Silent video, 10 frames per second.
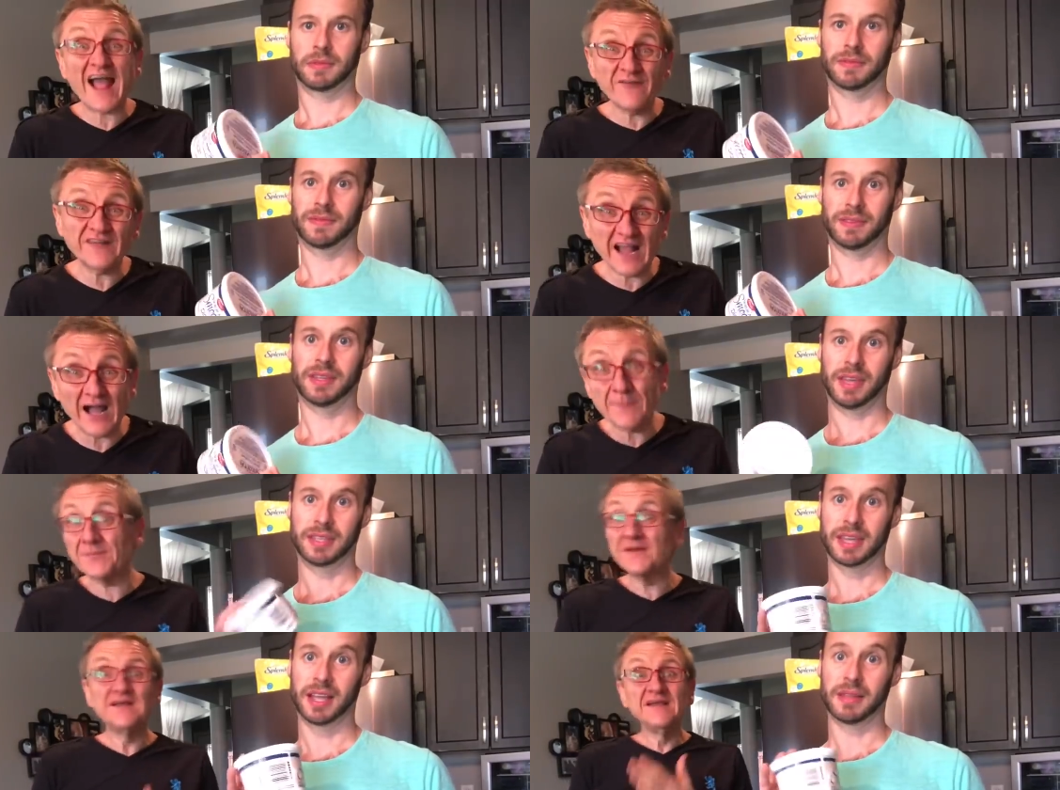Speaker 1: half a cup.
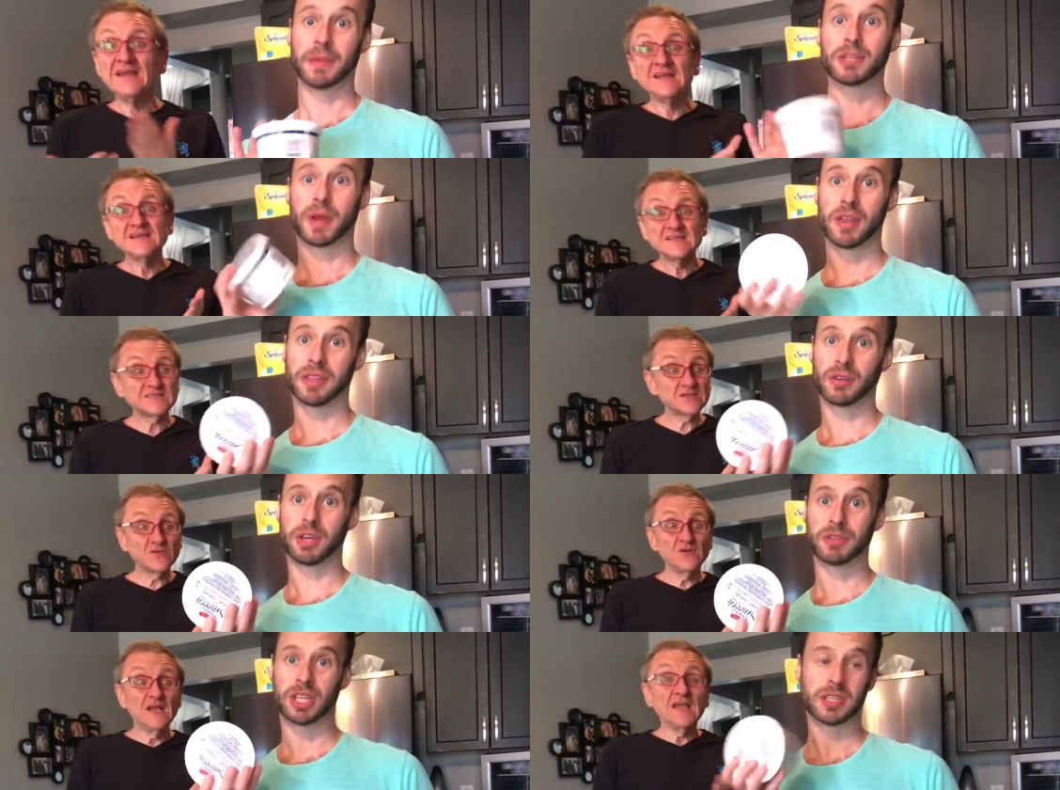Exactly, much better than so,
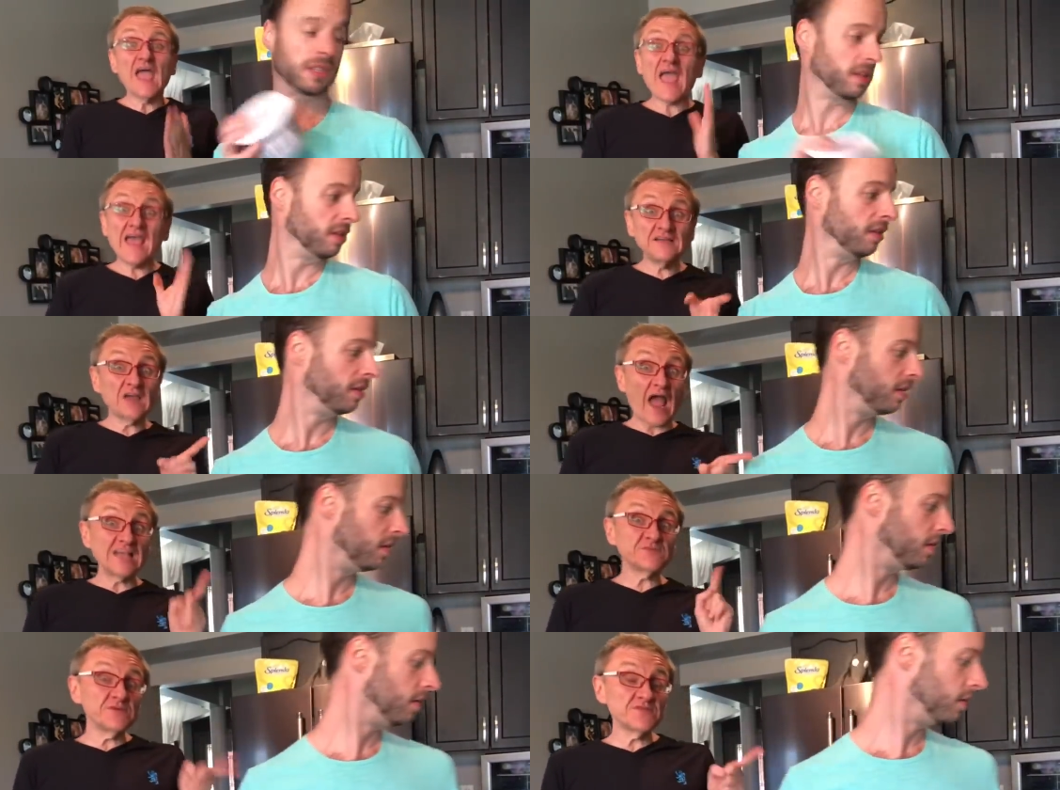cream cheese. And
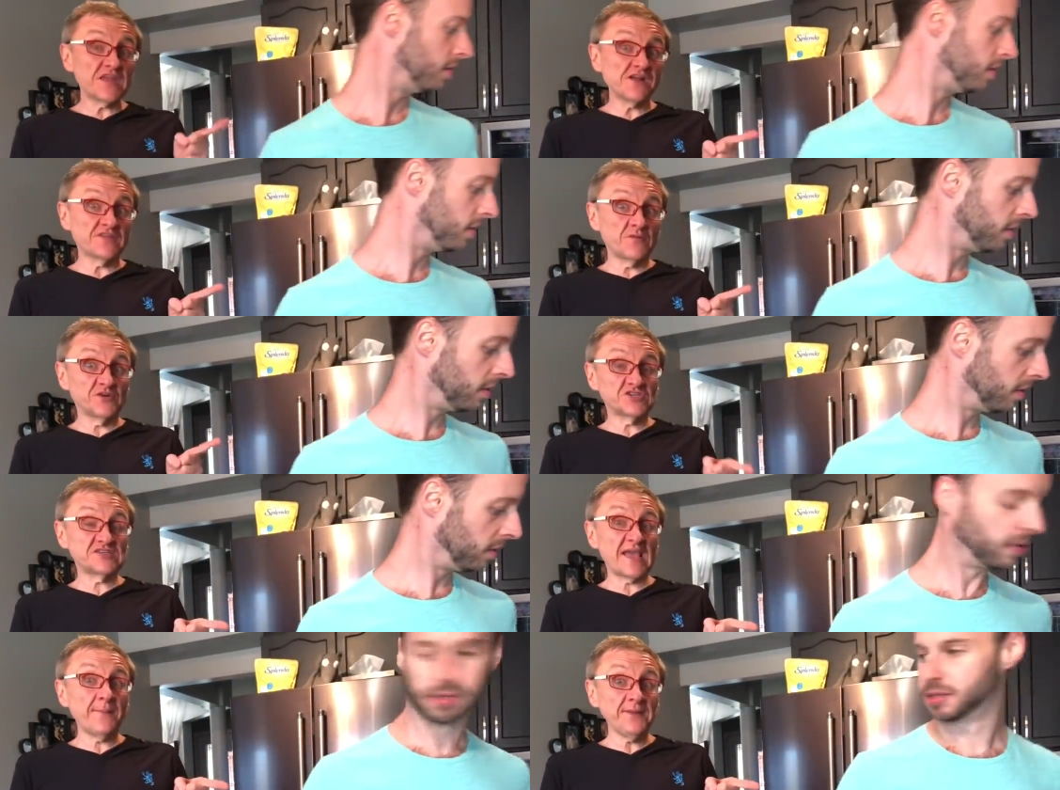as we were there, they were
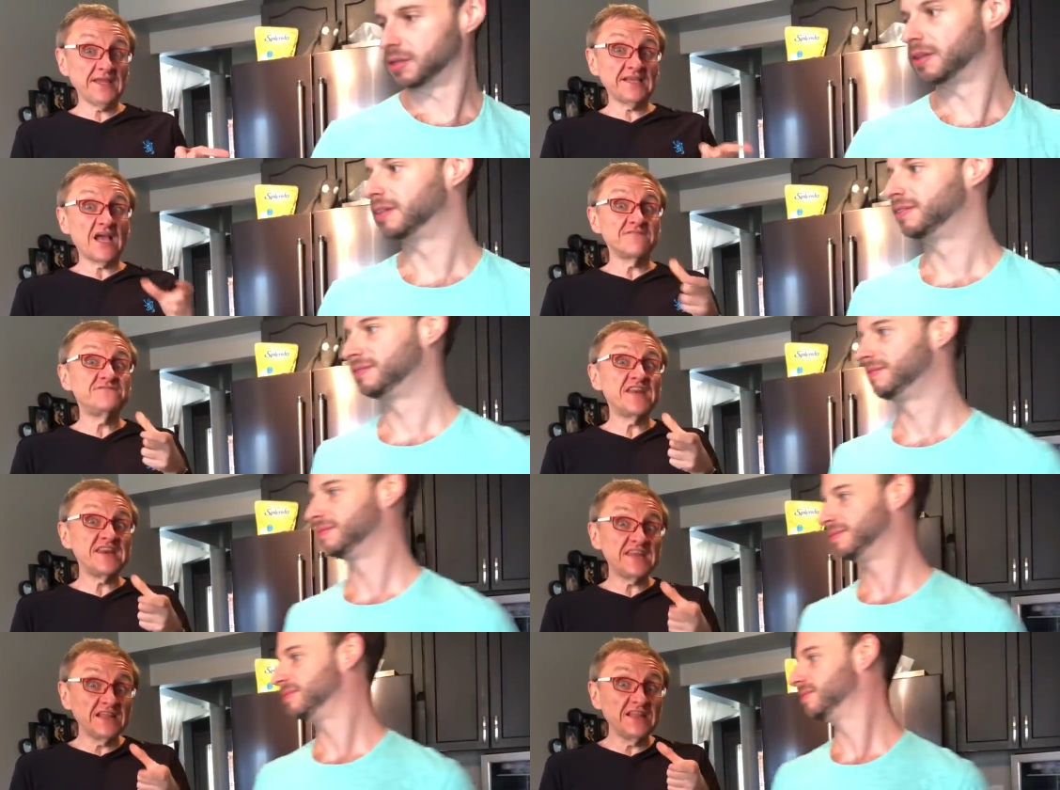sampling
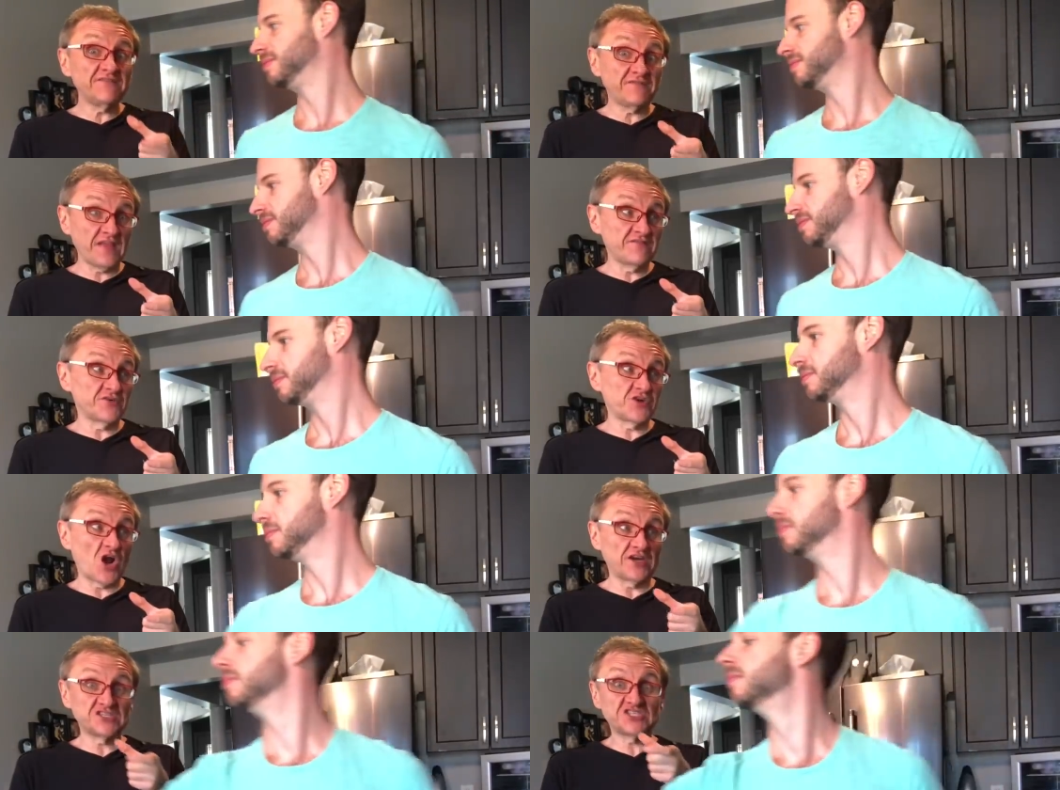vanilla flavored
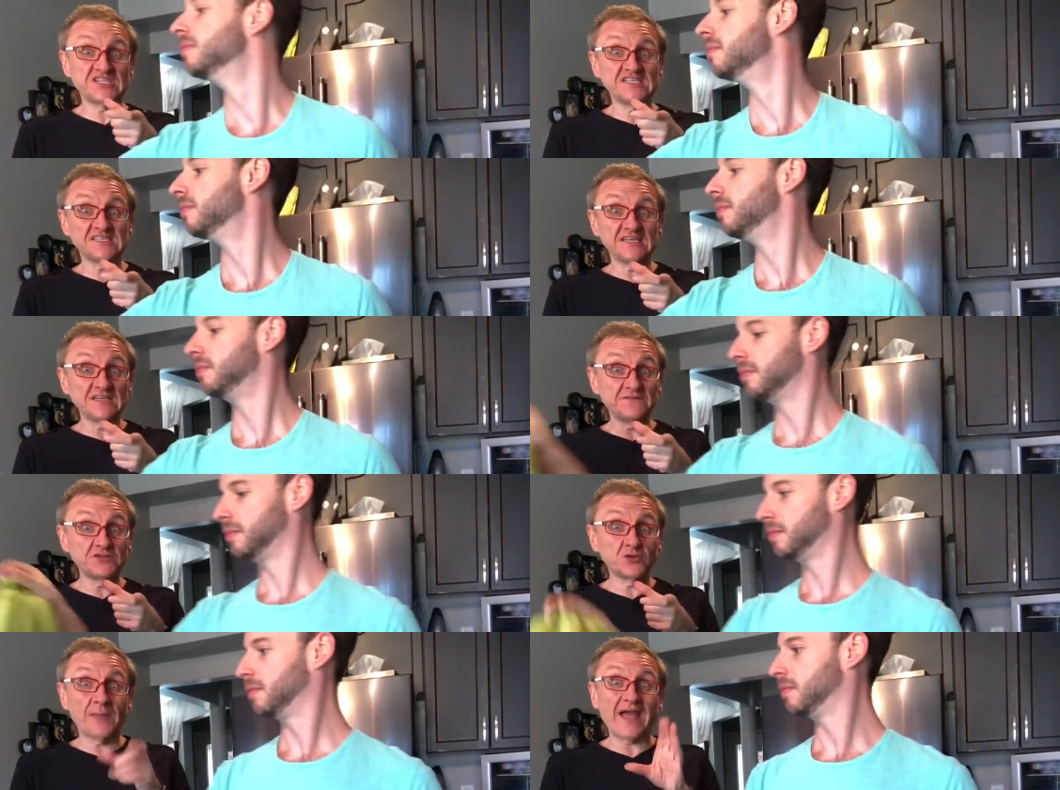cottage cheese in
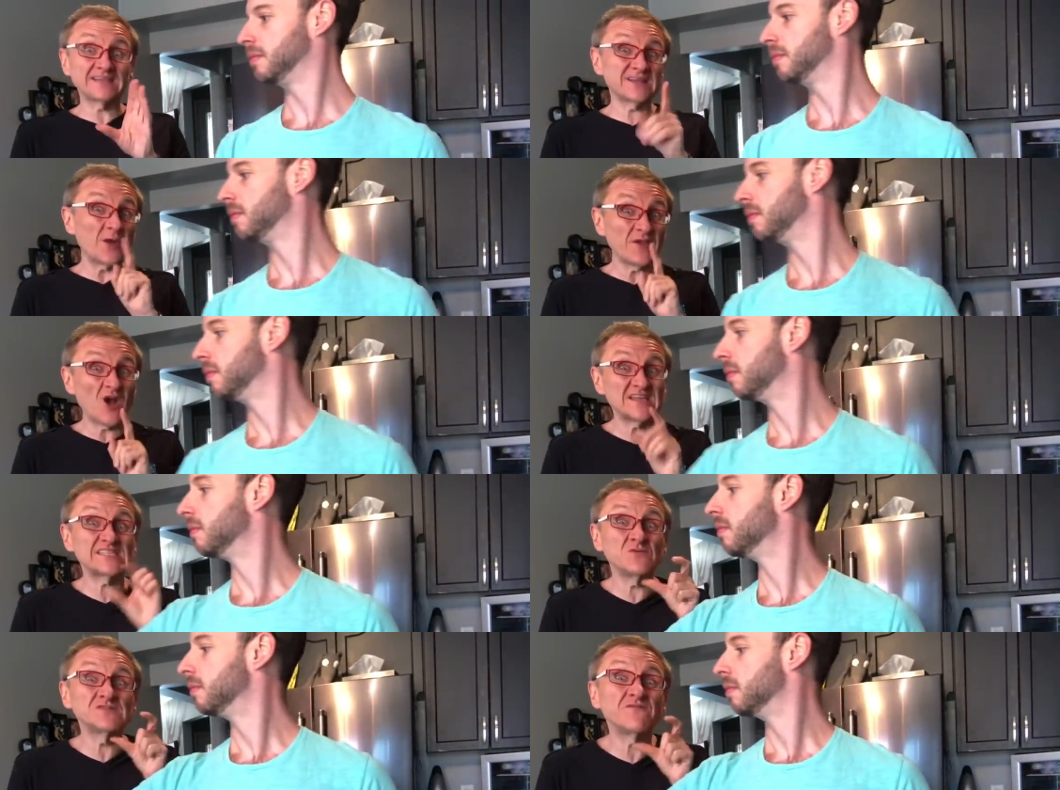individual packs. And I'll be honest,
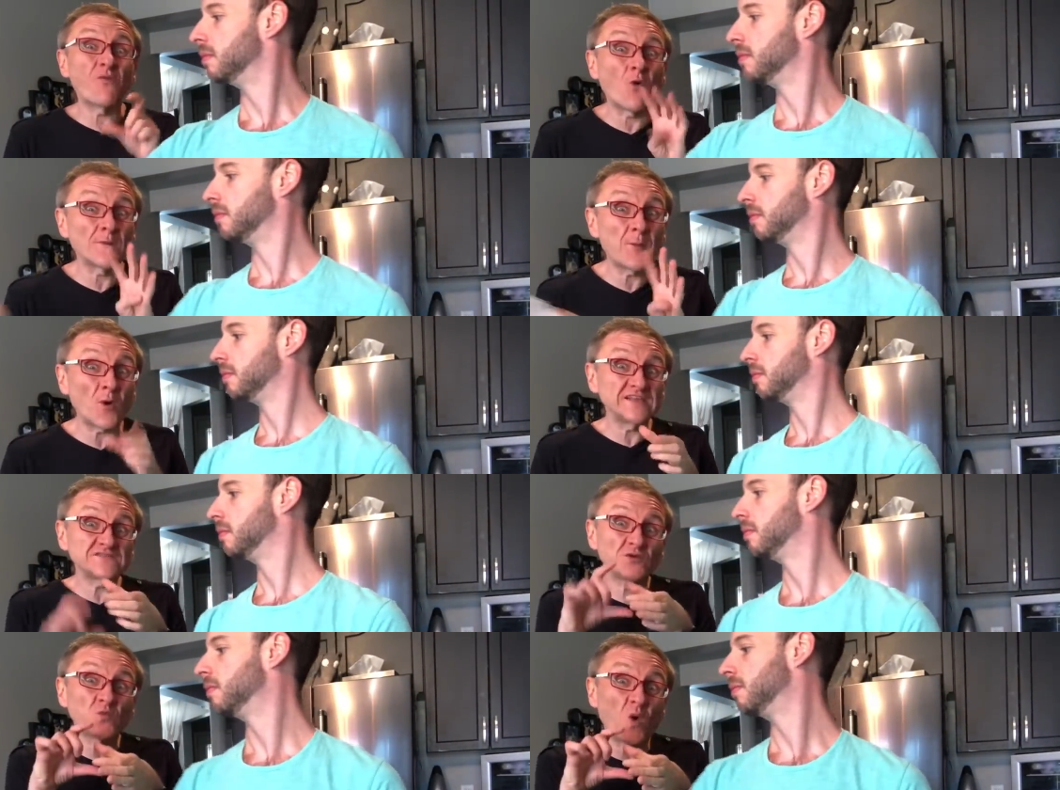it was four points
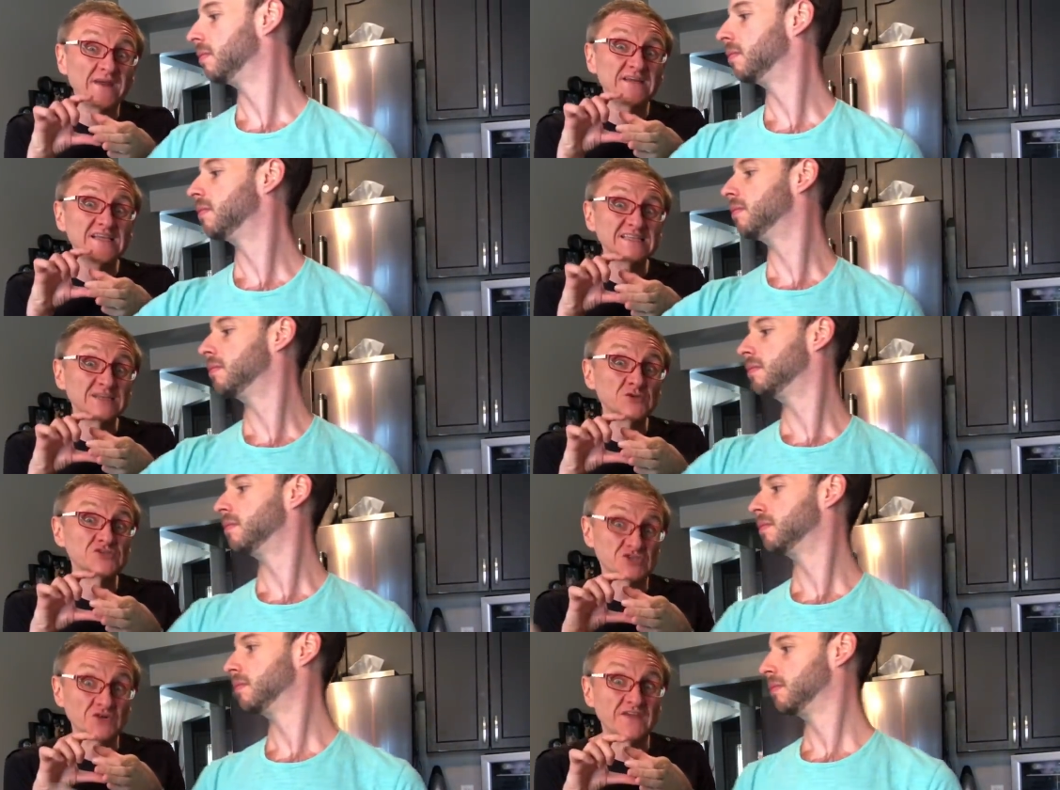for one little
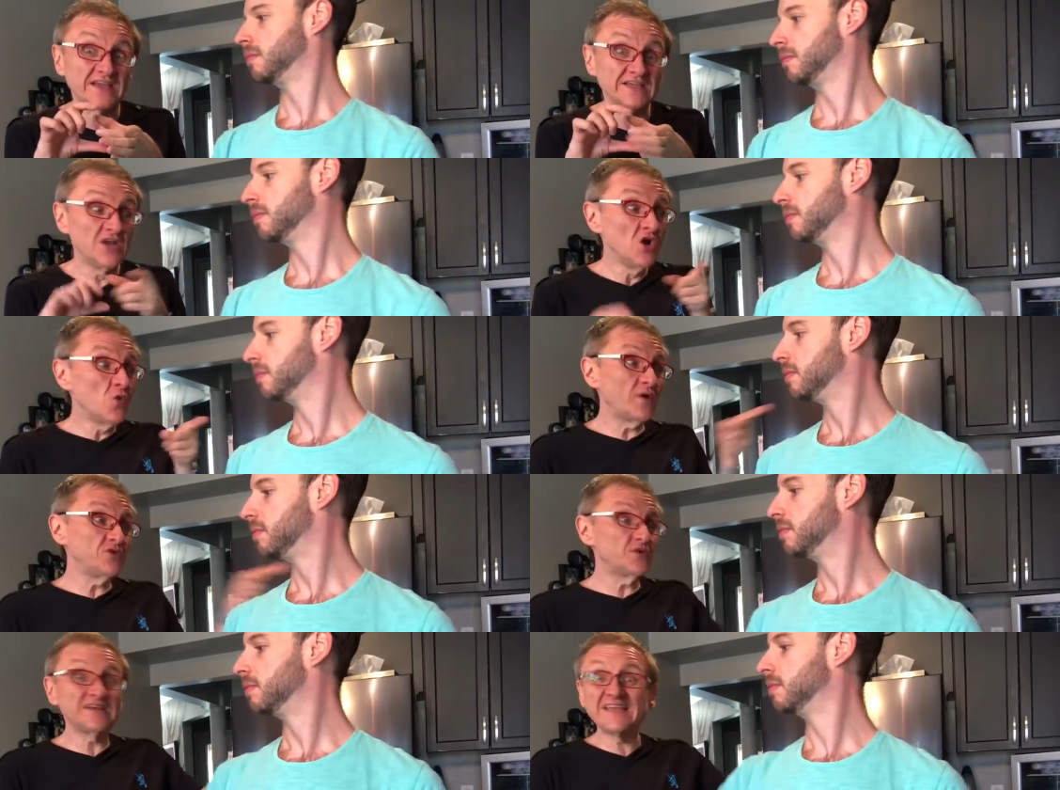serving when
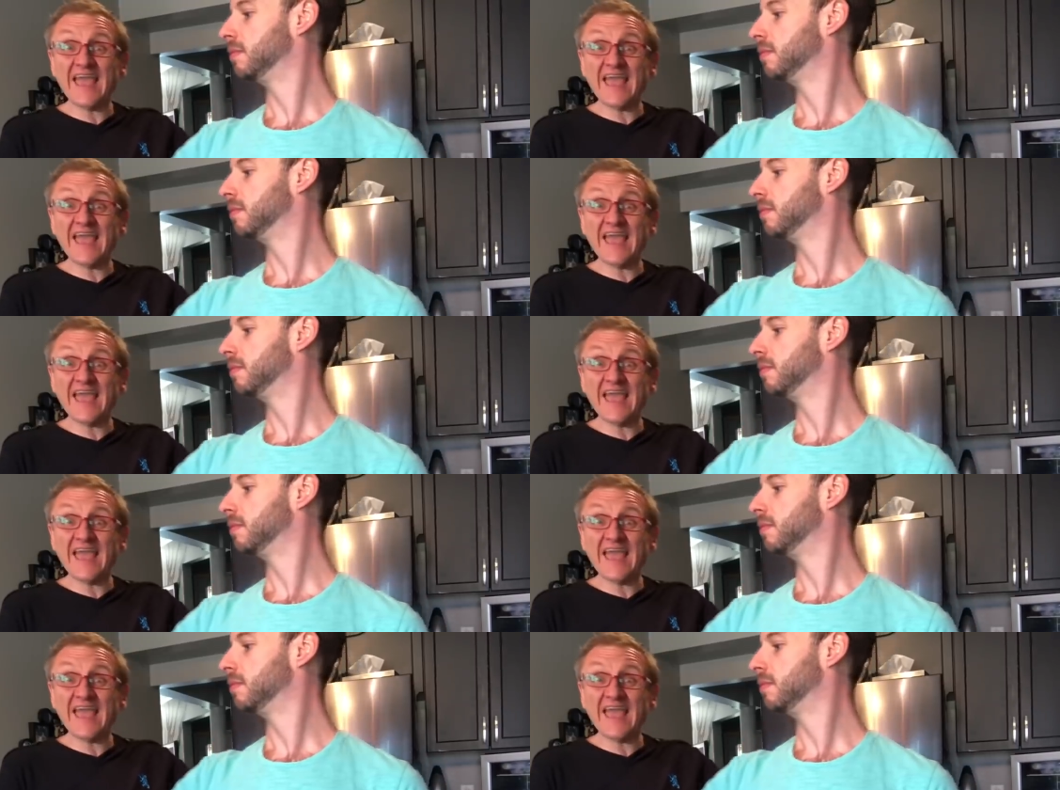you can